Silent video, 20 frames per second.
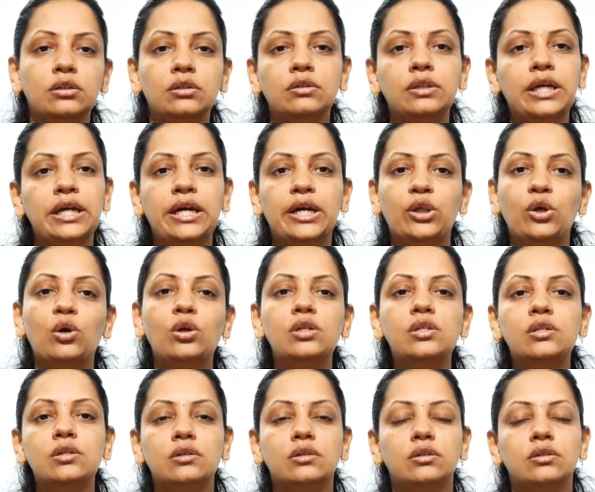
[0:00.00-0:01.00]
they
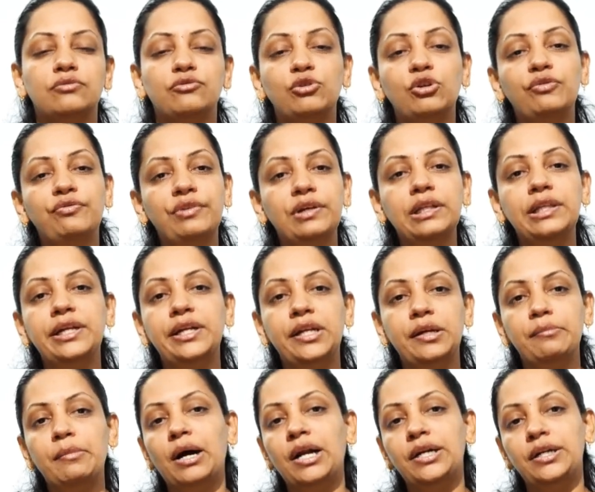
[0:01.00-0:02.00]
cannot fulfill the
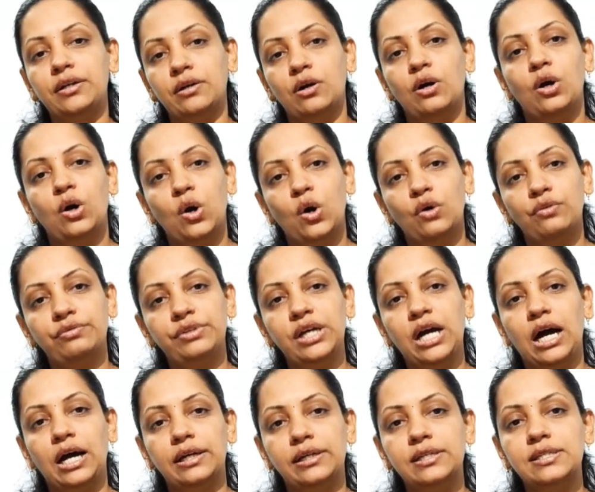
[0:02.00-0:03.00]
demand of the
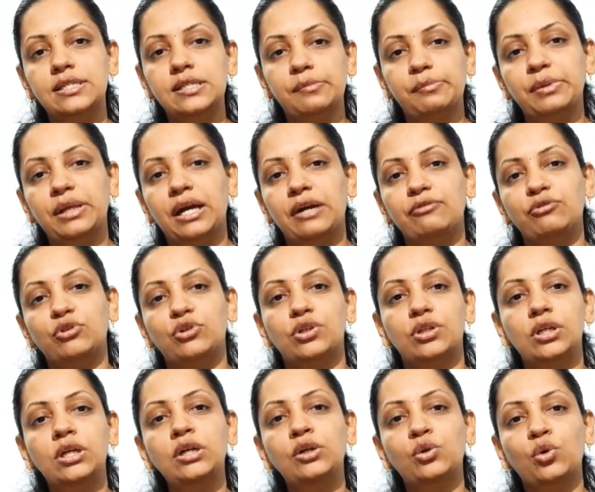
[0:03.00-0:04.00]
iron supply for
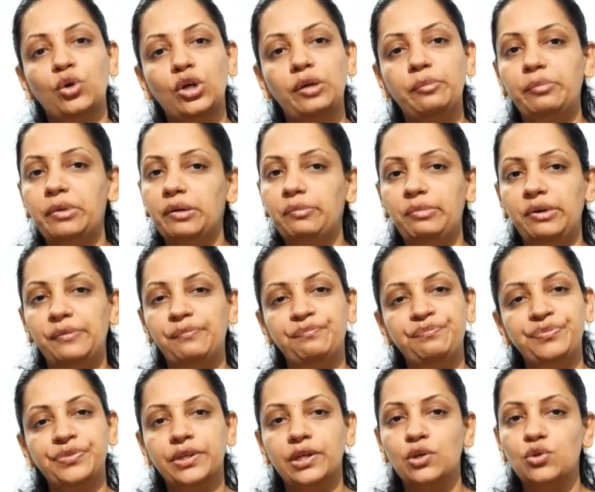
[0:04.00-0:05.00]
the growing baby.
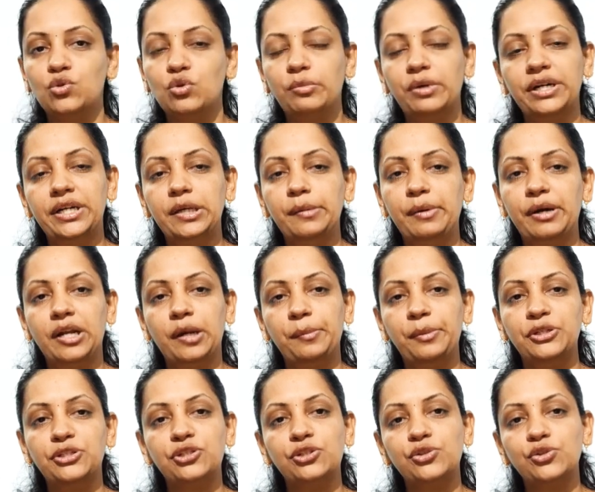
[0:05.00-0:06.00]
So multipara
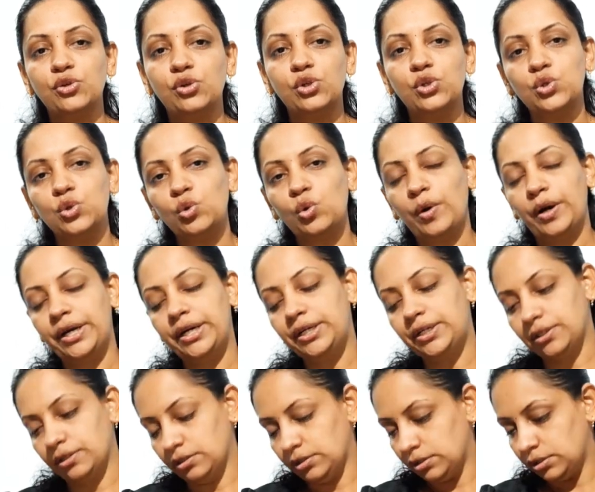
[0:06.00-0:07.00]
patients also quite
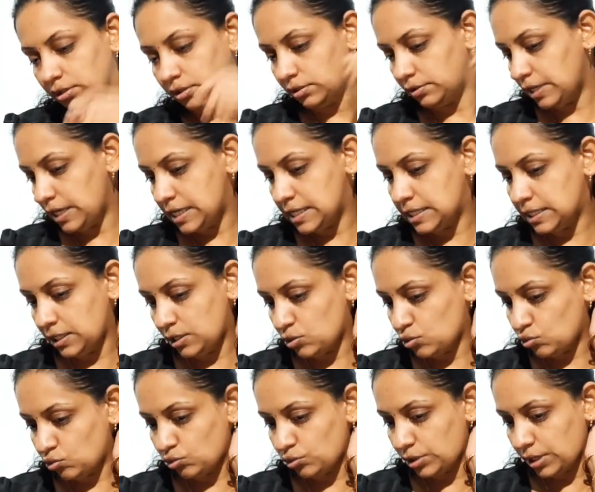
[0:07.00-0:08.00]
easy
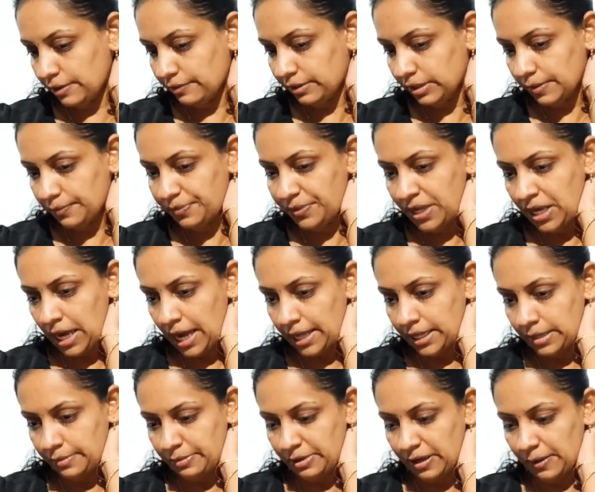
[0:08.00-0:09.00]
to develop the
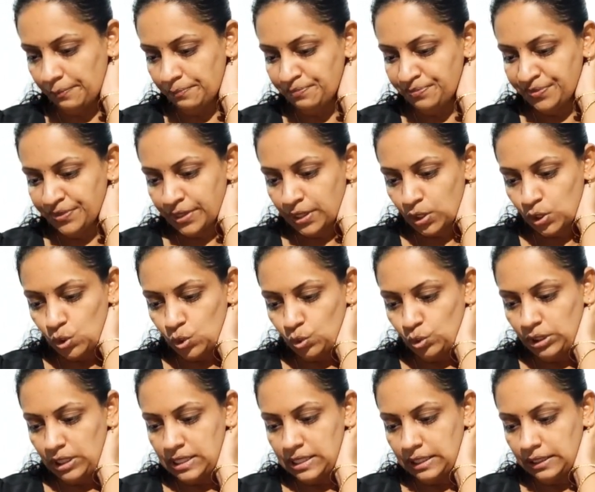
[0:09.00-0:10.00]
anemia. So
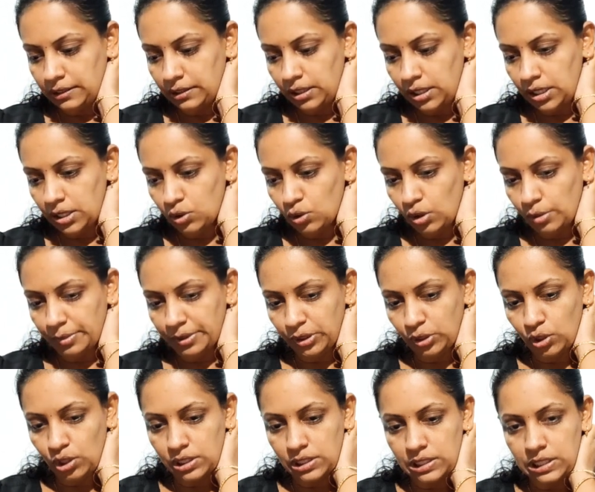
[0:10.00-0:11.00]
these are the common
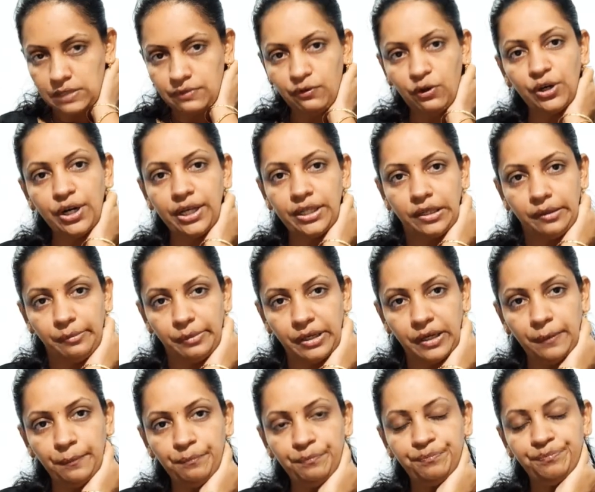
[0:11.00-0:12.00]
causes for anemia.
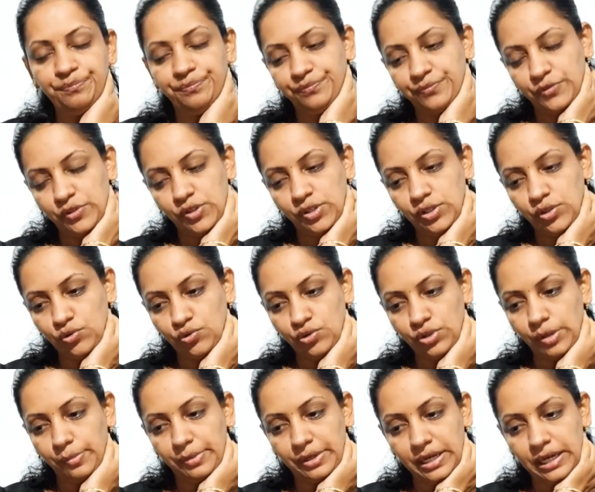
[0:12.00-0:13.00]
Just to
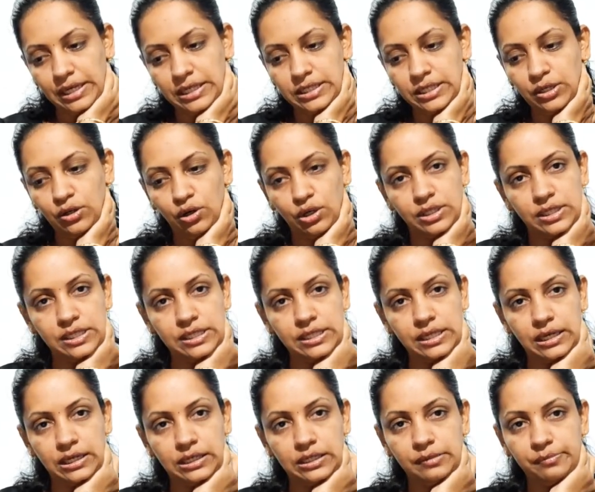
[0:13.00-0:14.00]
summarize, the causes
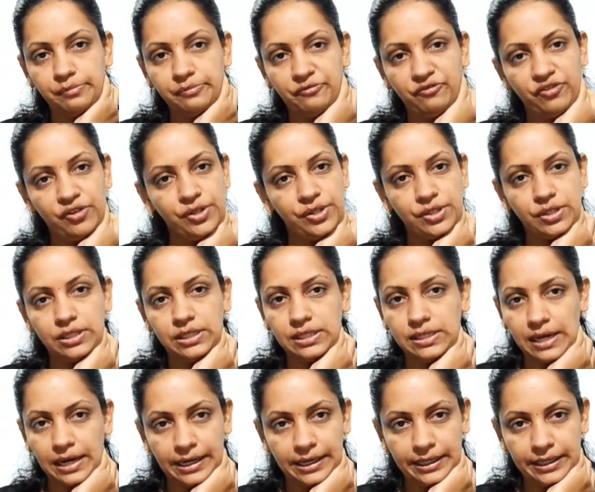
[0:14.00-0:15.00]
are: first is
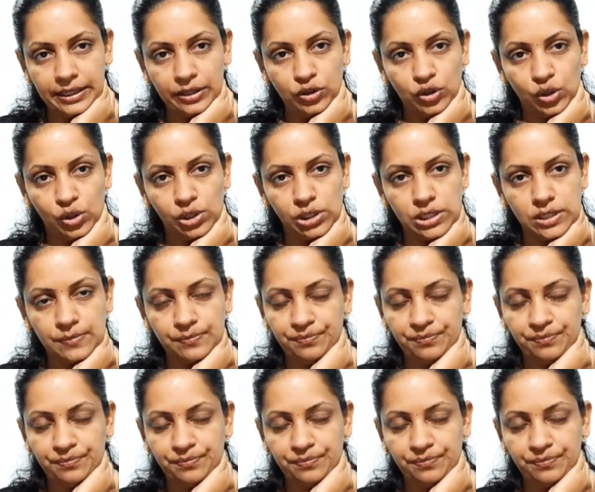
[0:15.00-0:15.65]
dietic cause,